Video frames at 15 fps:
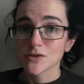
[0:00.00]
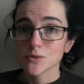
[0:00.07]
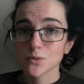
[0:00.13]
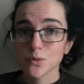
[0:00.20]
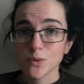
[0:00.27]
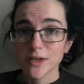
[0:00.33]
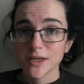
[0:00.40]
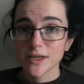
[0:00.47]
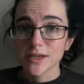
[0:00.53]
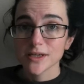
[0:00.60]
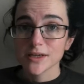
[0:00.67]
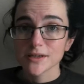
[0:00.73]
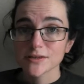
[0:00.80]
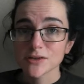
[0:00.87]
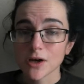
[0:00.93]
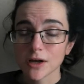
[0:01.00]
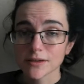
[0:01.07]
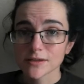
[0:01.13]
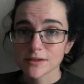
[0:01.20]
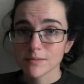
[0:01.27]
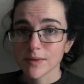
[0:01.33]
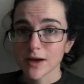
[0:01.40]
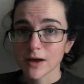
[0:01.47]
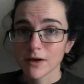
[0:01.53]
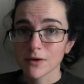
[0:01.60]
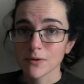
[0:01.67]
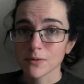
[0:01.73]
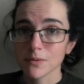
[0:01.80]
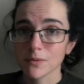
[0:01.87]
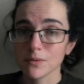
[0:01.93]
we talked
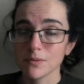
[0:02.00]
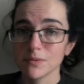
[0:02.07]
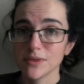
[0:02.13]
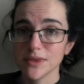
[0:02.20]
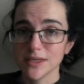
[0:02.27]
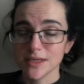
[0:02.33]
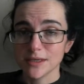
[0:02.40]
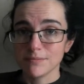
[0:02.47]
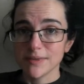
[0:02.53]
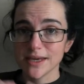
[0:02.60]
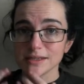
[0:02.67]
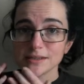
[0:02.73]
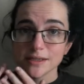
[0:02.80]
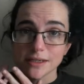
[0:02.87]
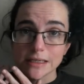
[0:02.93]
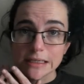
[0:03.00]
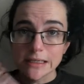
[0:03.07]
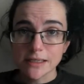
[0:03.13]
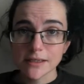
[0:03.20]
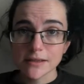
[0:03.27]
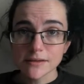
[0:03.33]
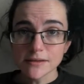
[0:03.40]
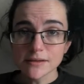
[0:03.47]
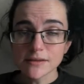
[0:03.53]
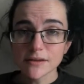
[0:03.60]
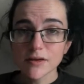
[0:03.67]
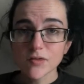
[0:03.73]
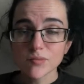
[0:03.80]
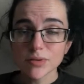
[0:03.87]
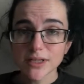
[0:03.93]
about the basic needs
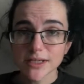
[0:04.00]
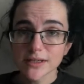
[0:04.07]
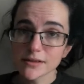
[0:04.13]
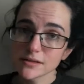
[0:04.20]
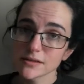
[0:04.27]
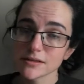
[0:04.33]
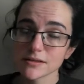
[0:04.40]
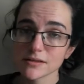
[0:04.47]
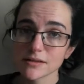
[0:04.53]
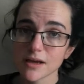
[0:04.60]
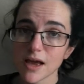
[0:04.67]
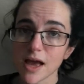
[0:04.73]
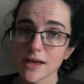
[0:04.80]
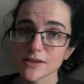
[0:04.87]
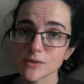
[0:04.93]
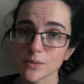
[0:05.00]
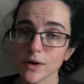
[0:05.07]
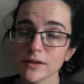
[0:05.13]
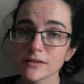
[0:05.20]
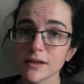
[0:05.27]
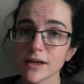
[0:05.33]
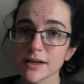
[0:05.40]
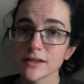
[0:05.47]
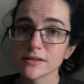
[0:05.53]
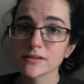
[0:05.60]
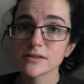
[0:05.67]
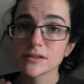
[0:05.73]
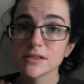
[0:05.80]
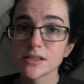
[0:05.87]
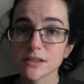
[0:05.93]
of plants as well as
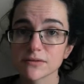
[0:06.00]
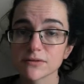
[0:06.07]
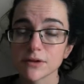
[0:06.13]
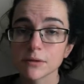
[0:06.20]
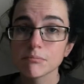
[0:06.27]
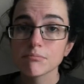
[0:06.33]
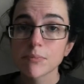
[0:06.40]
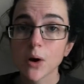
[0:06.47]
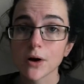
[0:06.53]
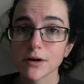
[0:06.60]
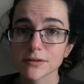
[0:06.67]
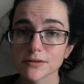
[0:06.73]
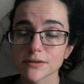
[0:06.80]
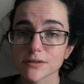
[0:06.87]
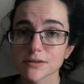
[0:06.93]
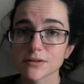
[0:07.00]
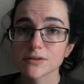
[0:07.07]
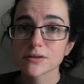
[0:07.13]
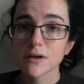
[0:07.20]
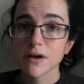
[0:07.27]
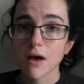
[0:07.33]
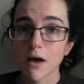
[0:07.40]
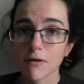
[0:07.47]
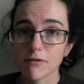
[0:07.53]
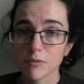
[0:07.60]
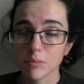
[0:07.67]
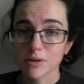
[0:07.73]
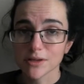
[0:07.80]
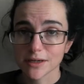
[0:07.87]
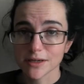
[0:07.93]
the different parts of a
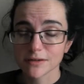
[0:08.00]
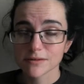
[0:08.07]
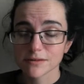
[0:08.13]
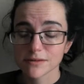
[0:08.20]
plant.